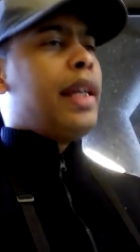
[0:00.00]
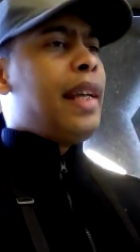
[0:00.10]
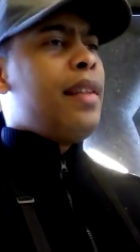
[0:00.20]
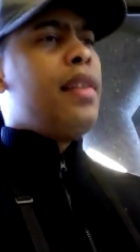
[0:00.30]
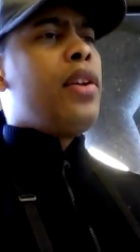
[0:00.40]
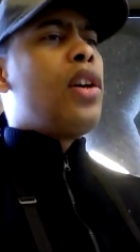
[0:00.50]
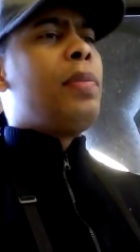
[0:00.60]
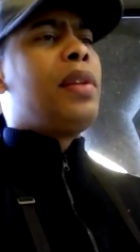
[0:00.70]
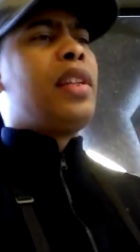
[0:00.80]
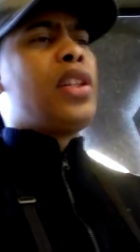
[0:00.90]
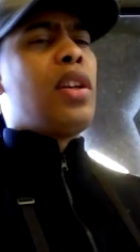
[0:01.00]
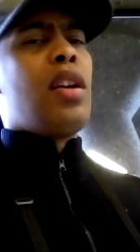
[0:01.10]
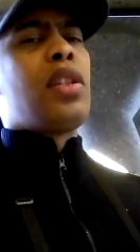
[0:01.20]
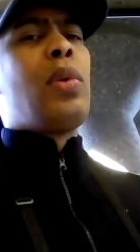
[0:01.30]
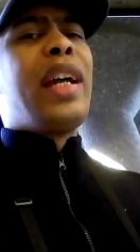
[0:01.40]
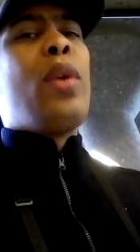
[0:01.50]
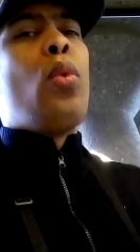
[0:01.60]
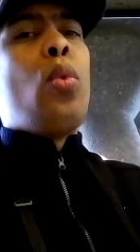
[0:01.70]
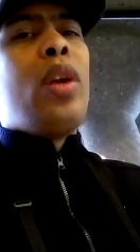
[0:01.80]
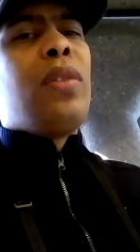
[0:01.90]
And then the younger politician asks, okay,
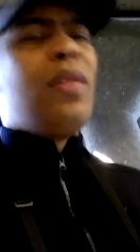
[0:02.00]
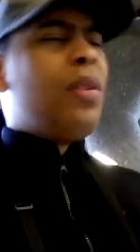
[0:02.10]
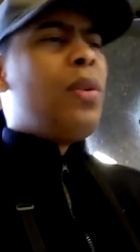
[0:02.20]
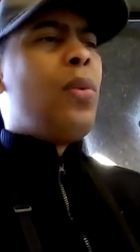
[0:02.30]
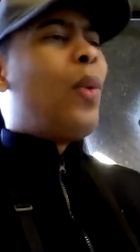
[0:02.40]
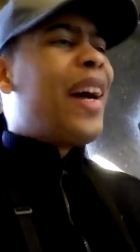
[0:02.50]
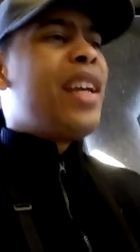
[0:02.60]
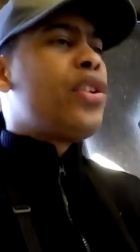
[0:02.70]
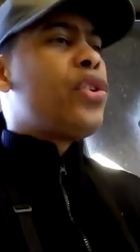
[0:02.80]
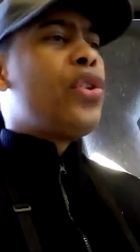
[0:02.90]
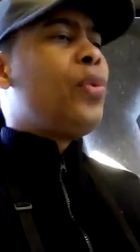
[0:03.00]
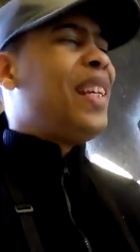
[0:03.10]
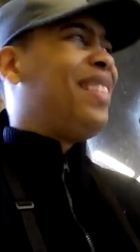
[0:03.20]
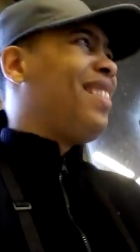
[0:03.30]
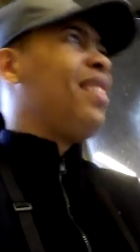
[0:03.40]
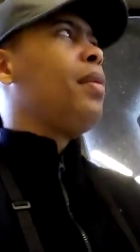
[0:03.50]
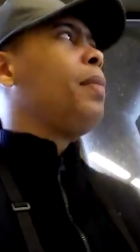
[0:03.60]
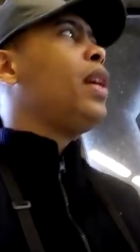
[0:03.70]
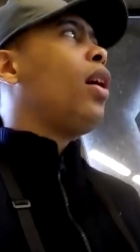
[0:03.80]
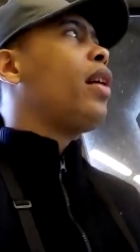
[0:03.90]
what? Why should we
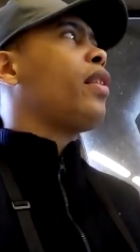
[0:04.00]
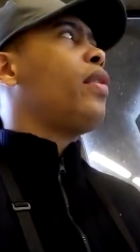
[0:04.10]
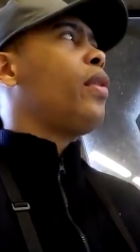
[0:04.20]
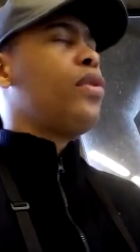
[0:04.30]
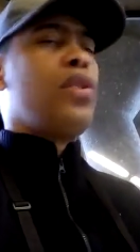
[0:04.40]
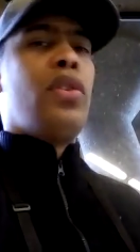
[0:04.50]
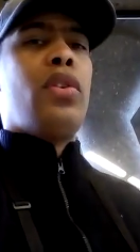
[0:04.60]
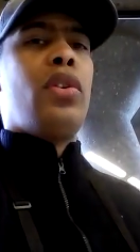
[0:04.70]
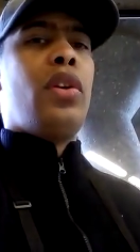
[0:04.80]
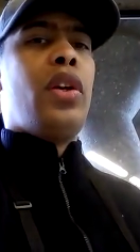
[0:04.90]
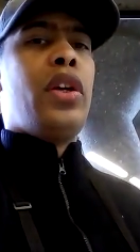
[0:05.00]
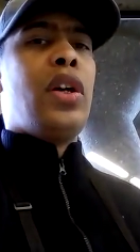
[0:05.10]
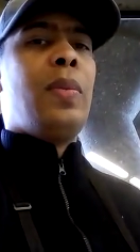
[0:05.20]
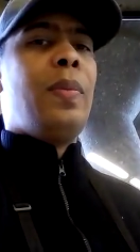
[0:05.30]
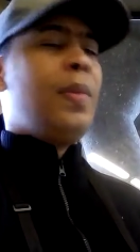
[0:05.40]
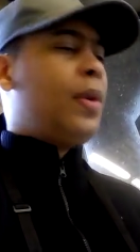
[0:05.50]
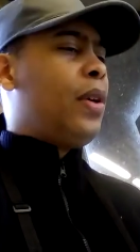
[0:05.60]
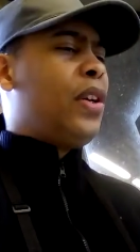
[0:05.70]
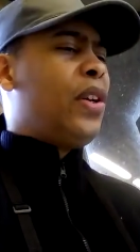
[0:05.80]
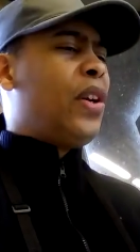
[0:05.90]
be hard on those young,
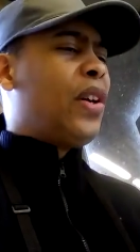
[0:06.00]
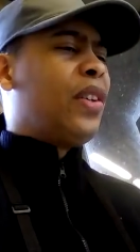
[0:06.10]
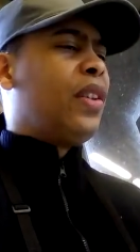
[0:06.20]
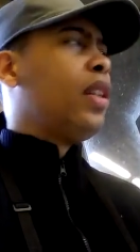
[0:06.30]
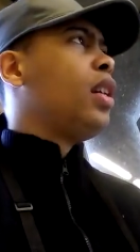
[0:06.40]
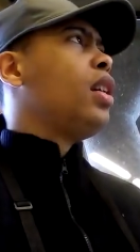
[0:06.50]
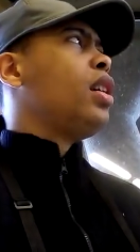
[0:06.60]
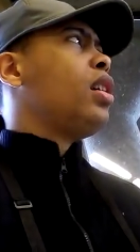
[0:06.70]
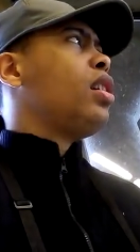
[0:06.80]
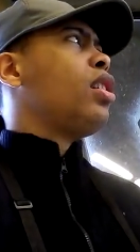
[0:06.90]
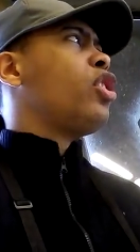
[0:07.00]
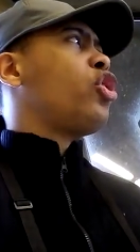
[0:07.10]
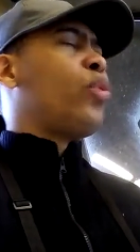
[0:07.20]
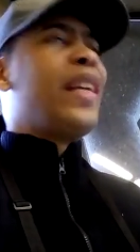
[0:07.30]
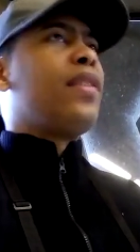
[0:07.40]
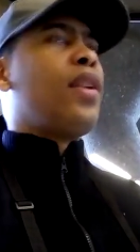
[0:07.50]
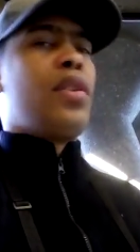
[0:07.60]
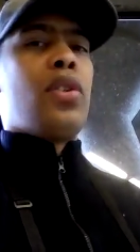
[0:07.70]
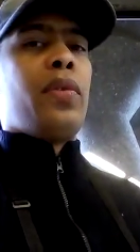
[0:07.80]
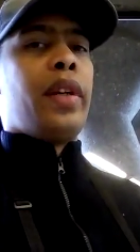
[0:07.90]
young street
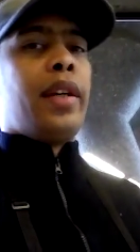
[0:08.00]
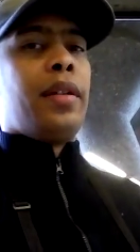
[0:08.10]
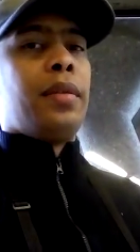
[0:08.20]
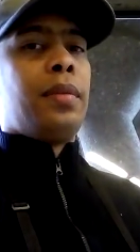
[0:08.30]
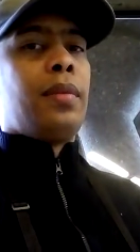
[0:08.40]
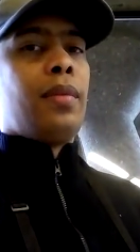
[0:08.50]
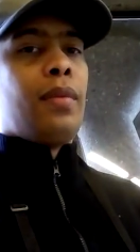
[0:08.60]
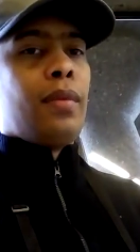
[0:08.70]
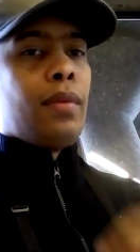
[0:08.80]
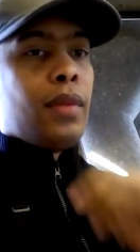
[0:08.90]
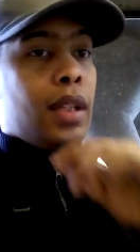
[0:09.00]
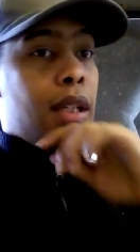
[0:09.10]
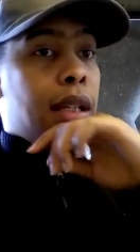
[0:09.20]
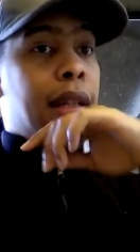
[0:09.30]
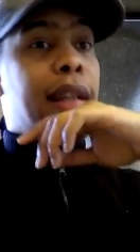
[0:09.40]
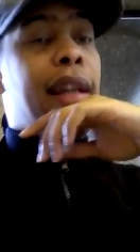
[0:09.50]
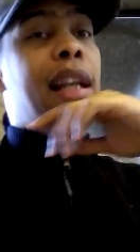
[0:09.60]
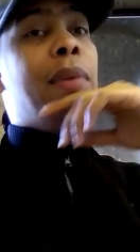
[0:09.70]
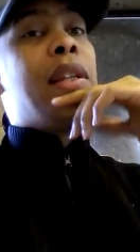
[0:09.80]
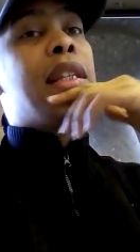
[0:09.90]
thugs over there? Then the
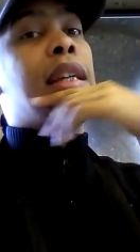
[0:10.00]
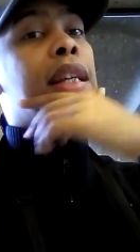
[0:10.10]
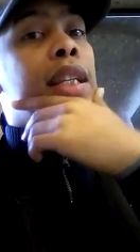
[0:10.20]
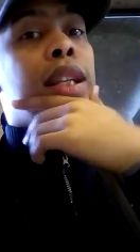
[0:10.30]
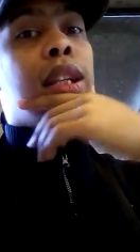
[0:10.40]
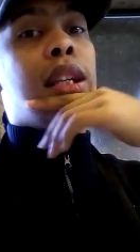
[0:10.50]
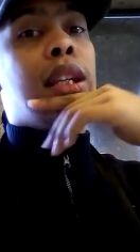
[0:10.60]
elder one says,